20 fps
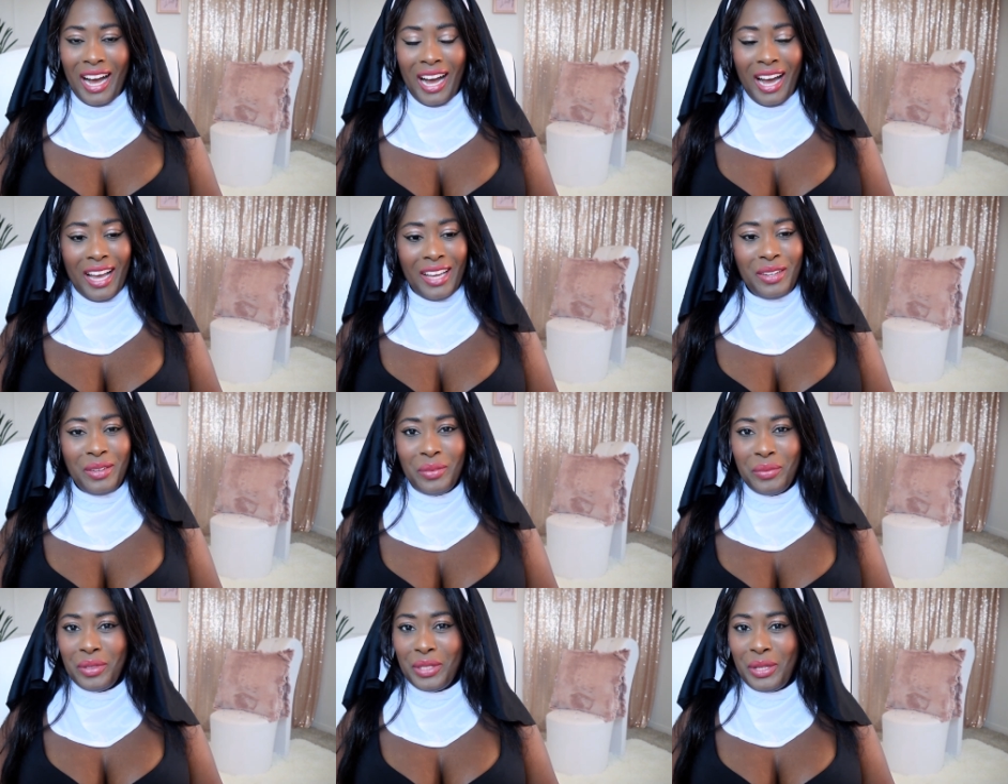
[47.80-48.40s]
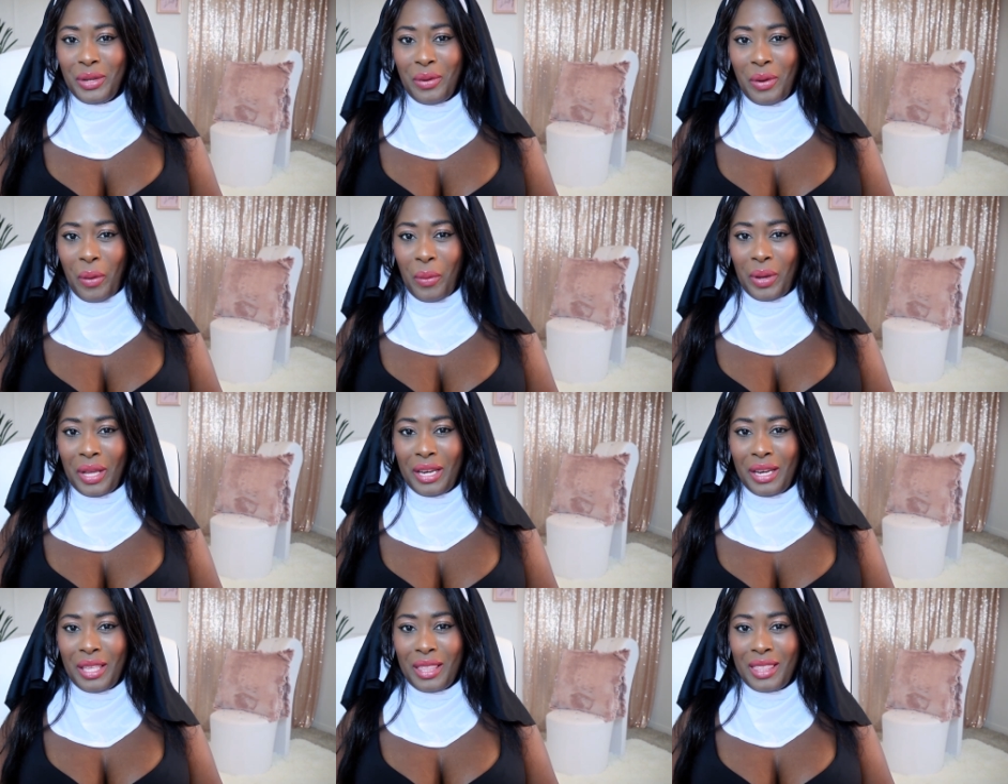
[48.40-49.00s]
I don't really know
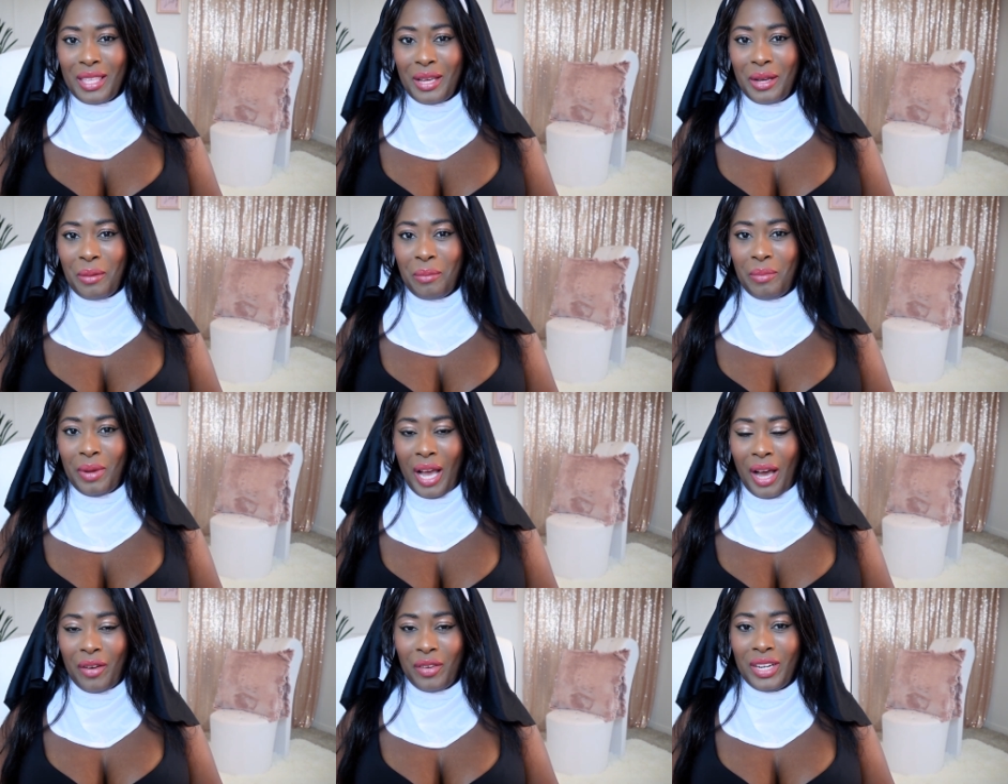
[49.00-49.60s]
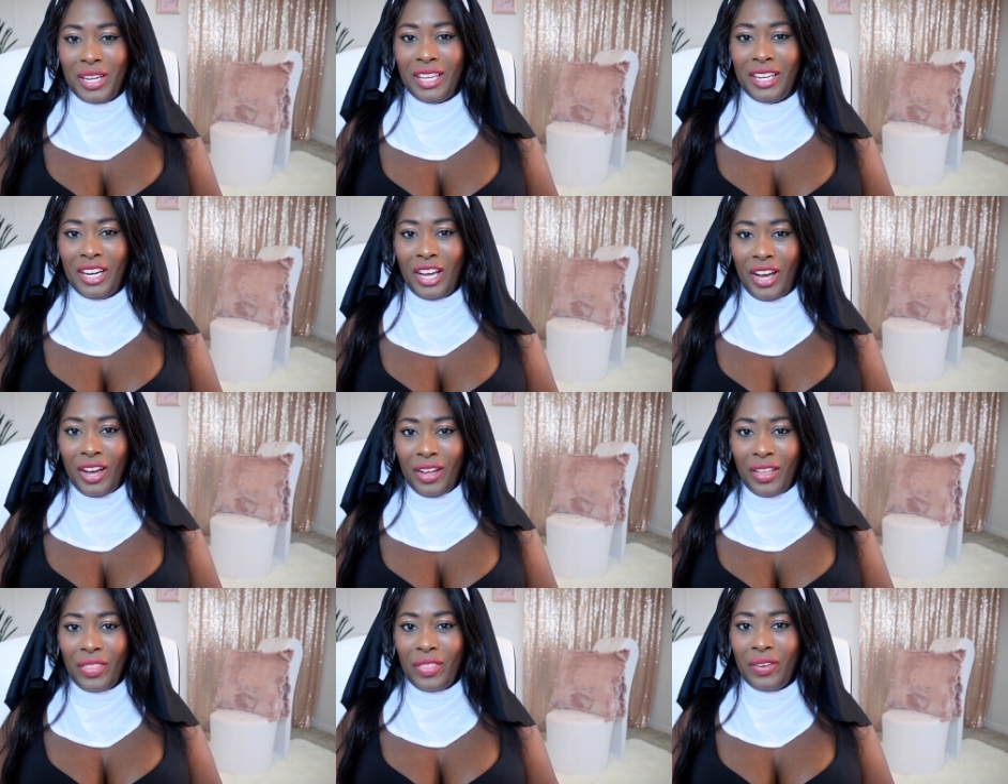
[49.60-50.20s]
anything about it
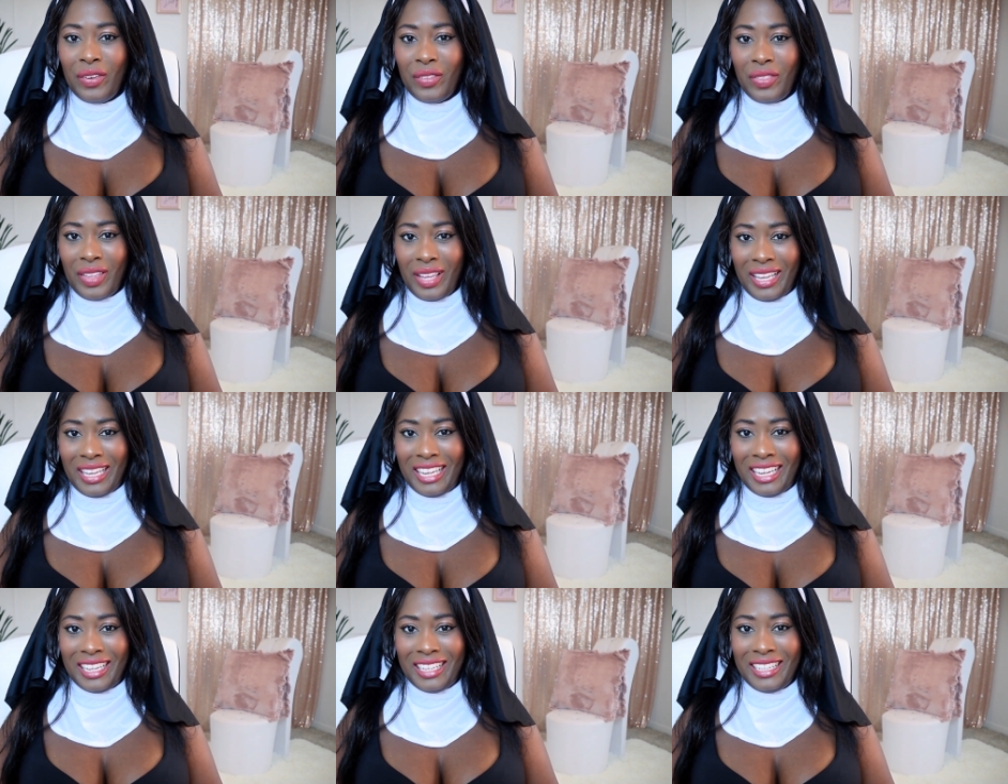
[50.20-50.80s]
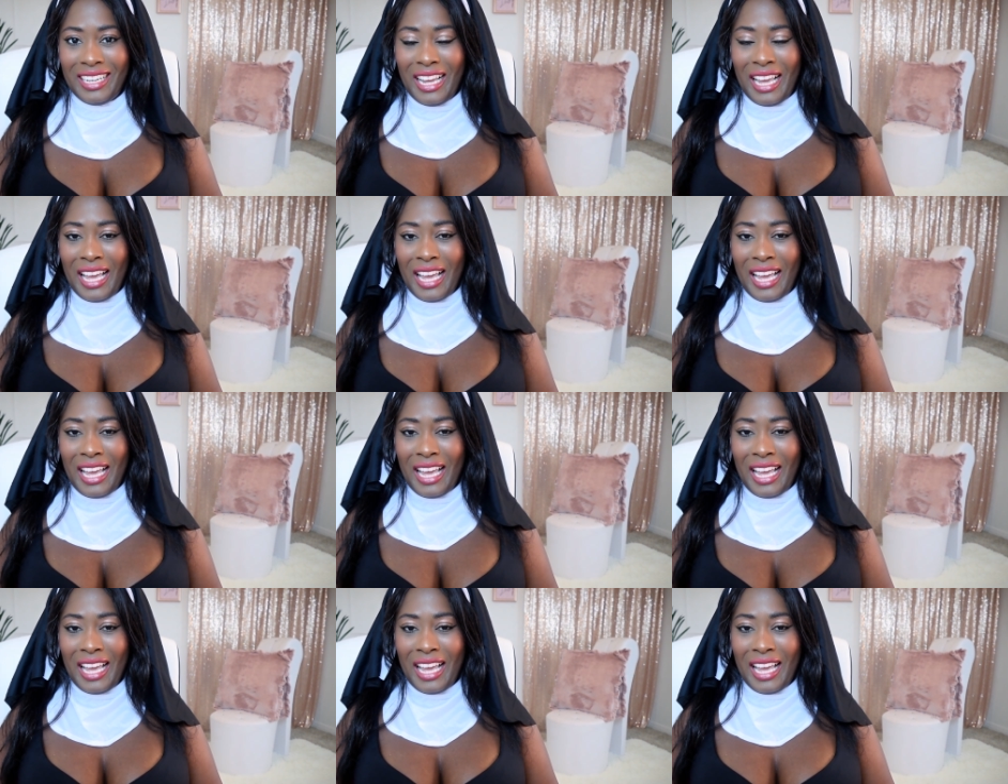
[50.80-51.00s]
other than